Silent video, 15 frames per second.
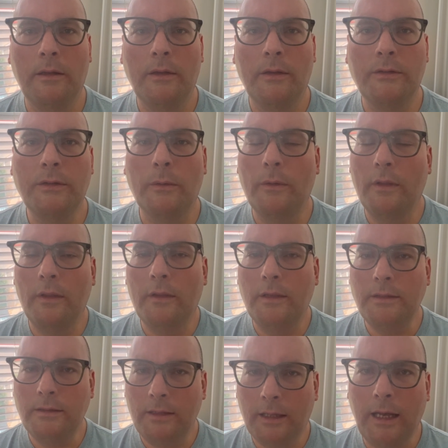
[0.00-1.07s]
So this
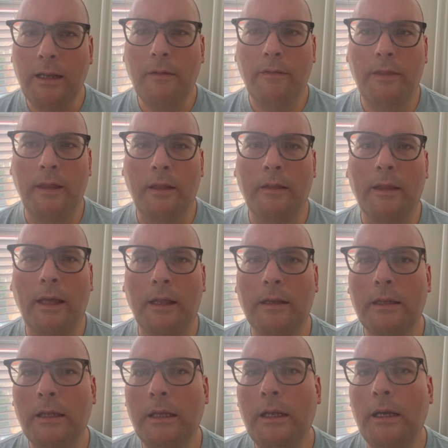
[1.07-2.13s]
is the kind of thing that
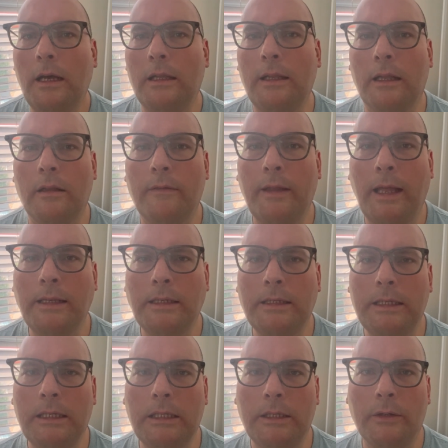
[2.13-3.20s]
a lot of entity
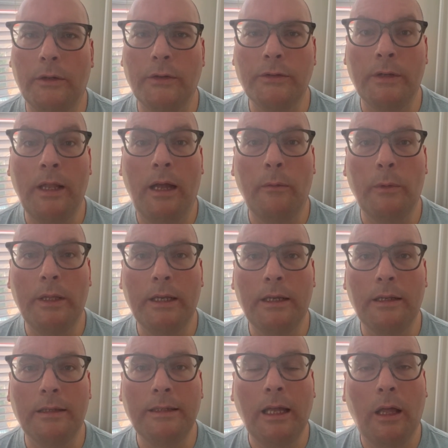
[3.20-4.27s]
clearers are not really
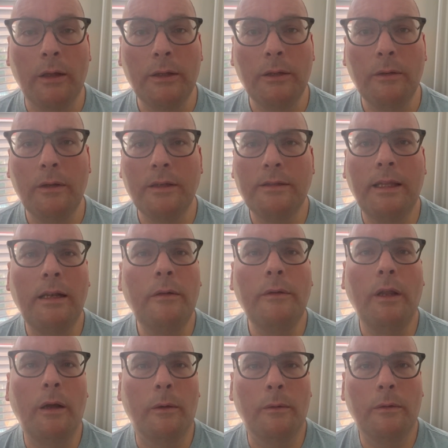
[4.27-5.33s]
going to tell you because they don't
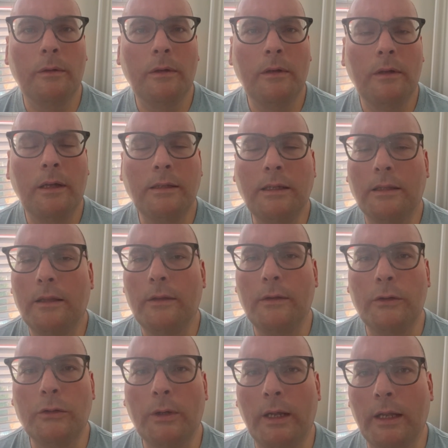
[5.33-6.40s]
know. It's not that they're
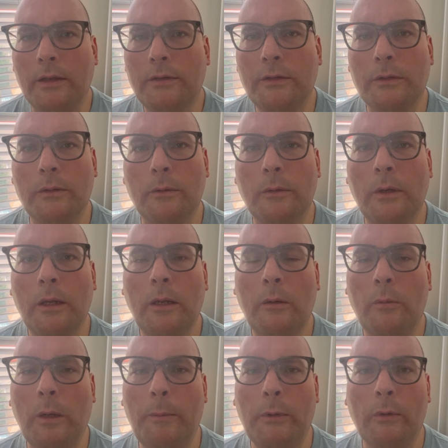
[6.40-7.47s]
trying to
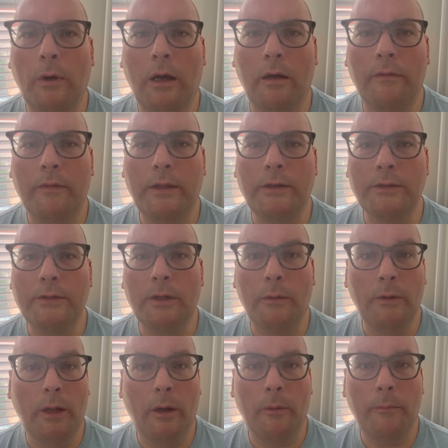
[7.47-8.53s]
rip you off, they just don't
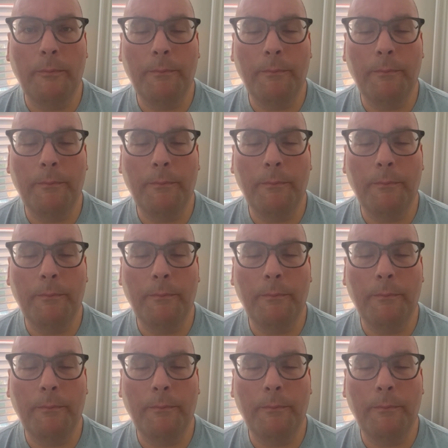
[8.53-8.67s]
know.